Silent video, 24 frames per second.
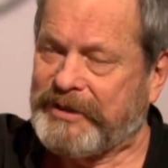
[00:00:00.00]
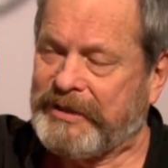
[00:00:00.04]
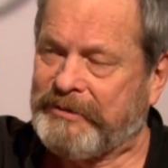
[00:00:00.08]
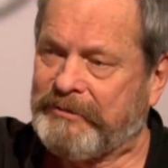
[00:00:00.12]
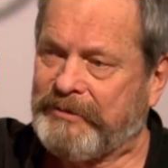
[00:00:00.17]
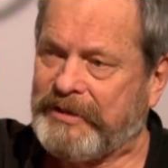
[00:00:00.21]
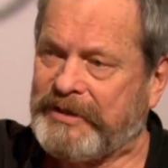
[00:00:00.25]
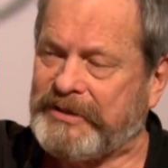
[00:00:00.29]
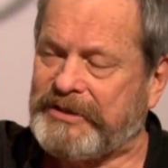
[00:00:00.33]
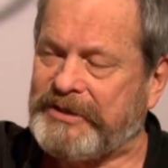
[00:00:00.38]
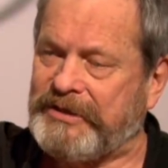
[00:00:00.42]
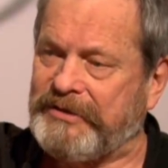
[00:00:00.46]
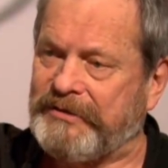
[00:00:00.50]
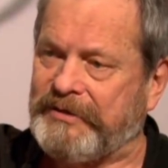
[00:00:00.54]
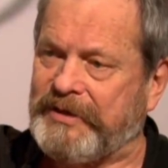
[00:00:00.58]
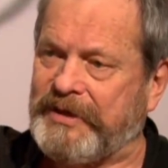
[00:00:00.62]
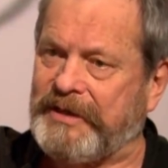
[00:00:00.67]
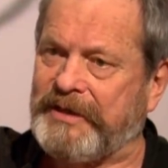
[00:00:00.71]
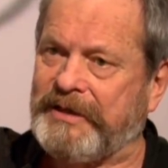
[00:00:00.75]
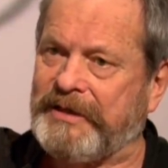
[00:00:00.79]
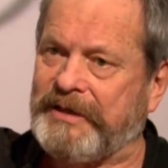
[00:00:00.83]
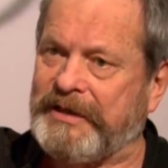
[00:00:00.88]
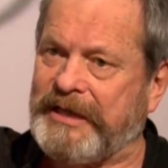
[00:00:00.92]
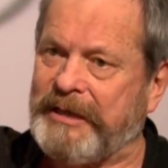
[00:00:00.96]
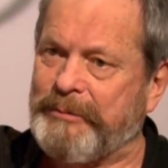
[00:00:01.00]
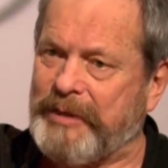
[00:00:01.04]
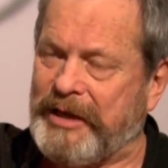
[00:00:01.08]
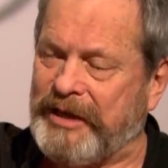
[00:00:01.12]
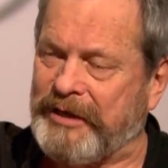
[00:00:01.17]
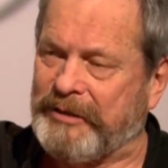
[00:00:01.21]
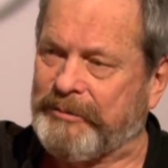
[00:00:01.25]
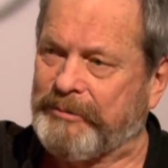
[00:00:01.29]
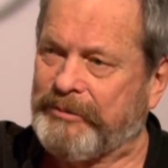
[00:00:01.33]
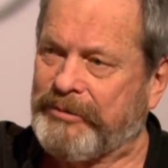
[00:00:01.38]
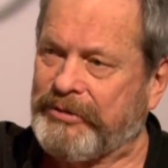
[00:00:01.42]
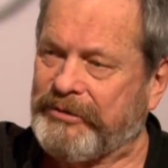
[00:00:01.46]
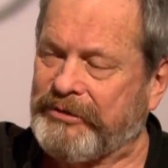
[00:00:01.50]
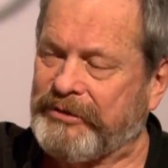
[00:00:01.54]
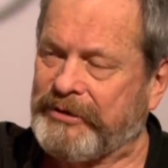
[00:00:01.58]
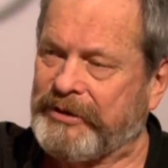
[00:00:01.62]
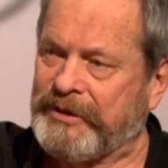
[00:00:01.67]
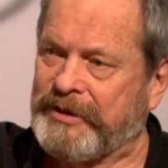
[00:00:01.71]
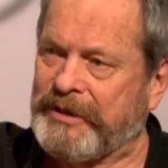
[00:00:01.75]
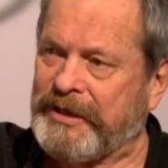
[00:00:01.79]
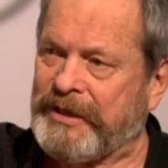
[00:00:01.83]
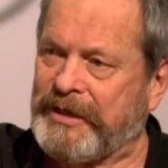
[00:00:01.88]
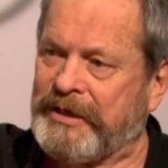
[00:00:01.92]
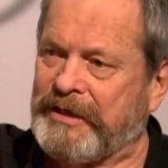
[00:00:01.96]
And once you've got them on
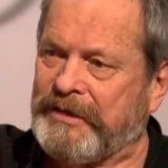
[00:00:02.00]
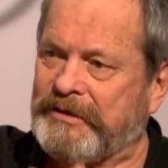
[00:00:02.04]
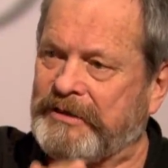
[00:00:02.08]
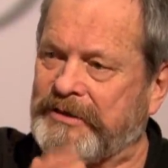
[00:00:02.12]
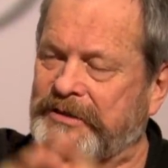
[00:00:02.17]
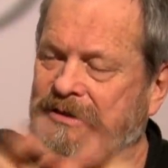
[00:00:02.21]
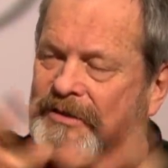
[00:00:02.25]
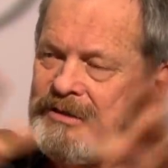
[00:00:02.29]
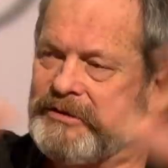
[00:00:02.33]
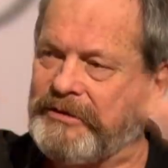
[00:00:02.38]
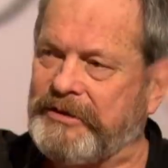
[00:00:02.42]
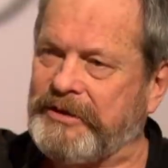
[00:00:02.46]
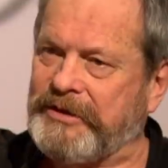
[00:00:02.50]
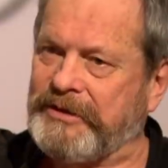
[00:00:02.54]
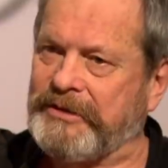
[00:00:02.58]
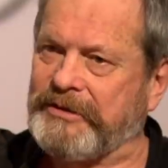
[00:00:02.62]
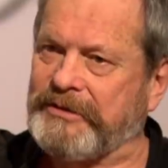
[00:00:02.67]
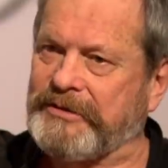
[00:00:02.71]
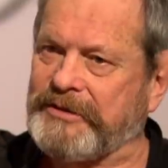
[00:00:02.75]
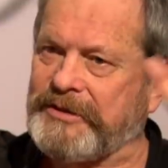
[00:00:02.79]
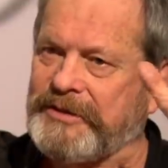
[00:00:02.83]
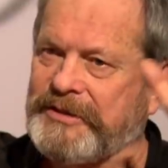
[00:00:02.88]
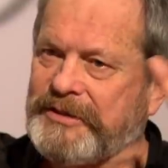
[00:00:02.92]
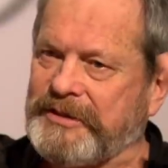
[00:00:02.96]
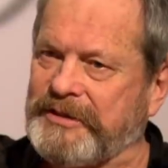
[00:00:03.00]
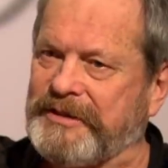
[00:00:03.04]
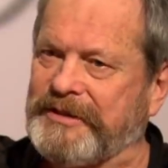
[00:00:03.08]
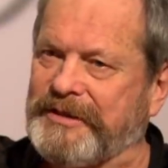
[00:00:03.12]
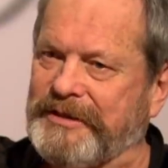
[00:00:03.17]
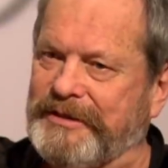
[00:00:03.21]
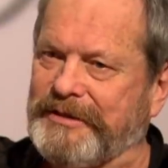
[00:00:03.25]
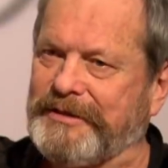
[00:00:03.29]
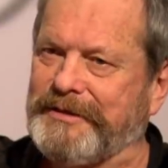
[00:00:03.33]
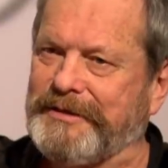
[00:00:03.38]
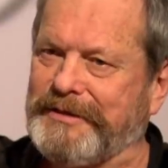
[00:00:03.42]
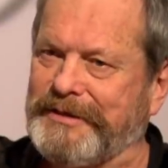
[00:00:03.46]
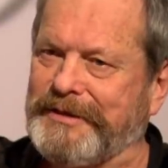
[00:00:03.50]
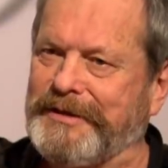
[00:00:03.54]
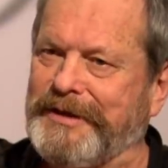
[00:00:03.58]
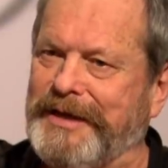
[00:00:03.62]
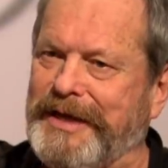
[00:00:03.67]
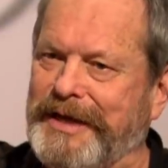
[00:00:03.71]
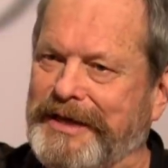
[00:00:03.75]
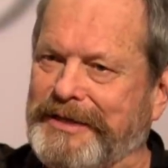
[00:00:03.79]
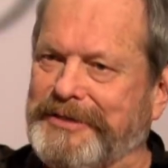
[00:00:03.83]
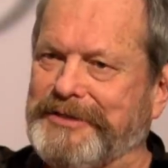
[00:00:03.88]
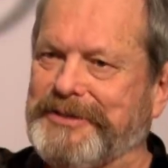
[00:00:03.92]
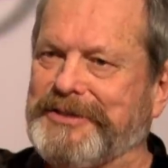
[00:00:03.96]
board, the hmm. studios, you know, their
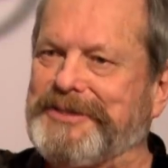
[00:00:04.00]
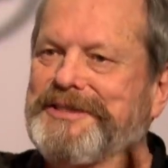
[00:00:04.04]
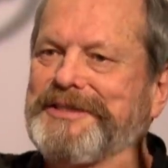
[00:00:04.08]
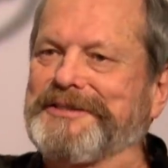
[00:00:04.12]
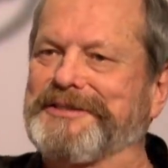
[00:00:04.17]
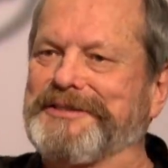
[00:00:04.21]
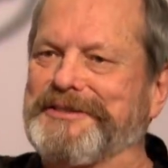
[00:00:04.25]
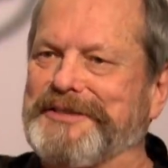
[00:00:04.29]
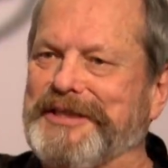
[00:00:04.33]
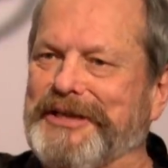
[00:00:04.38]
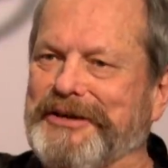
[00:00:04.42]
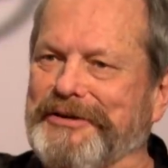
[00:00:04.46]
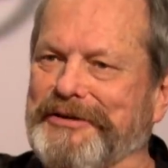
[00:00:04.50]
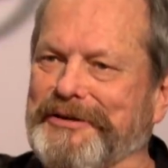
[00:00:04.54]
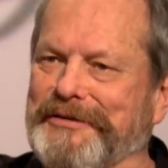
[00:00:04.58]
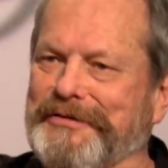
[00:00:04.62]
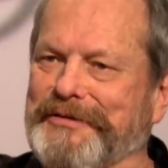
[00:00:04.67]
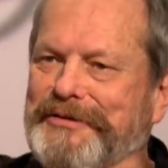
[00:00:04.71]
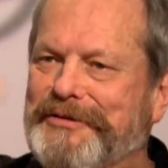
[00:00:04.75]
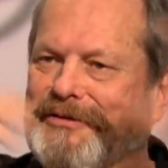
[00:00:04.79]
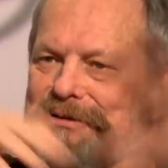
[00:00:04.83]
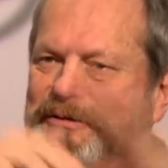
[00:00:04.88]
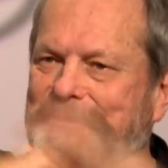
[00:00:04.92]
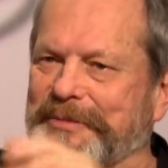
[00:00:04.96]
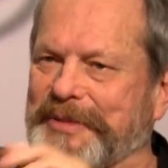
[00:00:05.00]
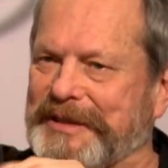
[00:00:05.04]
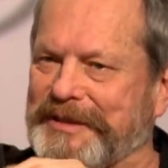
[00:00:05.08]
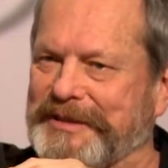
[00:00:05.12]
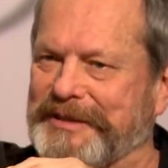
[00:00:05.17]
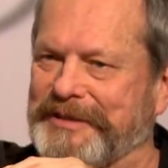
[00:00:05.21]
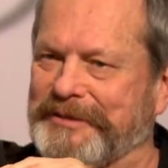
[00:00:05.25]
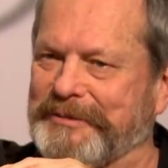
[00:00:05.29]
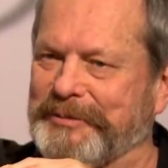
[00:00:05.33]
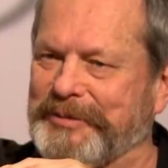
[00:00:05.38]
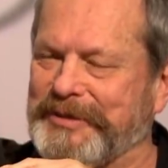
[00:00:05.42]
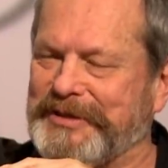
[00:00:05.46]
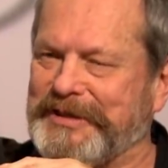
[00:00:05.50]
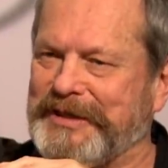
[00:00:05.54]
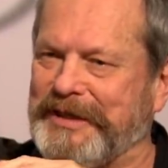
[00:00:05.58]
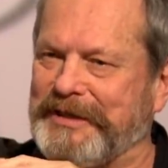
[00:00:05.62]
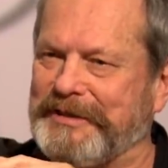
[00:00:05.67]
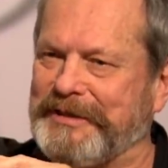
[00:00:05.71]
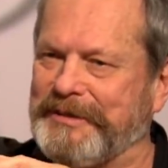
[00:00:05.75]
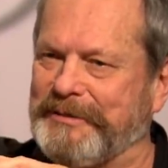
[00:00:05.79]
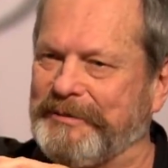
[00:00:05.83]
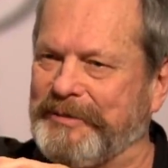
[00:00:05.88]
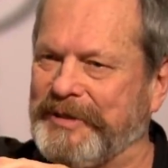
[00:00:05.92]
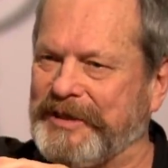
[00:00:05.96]
hands stay off you a bit. You're
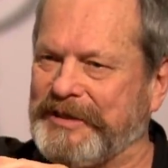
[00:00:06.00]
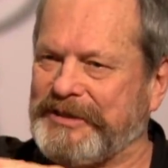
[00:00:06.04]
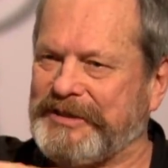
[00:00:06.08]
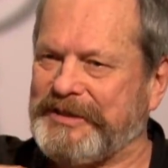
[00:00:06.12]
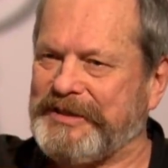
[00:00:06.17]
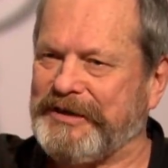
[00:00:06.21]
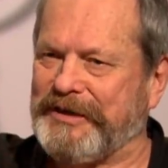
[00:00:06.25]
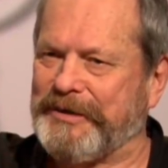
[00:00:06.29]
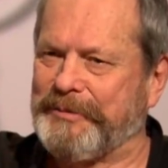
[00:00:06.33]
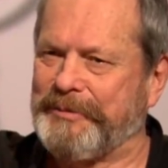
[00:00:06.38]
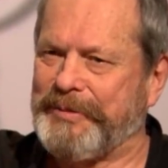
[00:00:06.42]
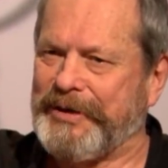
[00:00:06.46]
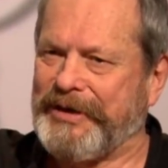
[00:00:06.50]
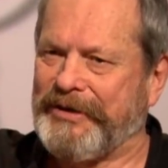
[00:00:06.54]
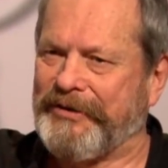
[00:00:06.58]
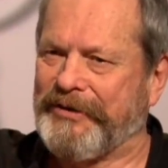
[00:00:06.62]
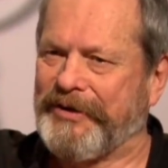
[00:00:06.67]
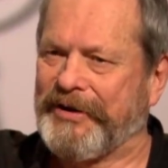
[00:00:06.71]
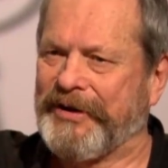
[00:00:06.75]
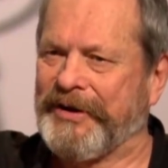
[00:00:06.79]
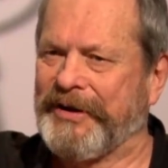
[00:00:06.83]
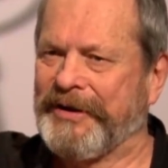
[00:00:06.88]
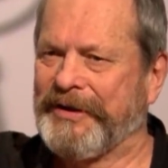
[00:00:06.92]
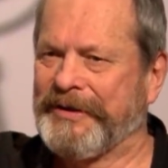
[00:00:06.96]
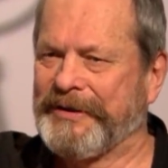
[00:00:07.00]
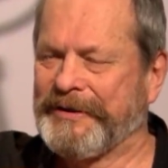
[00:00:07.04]
protected yeah. by the star power.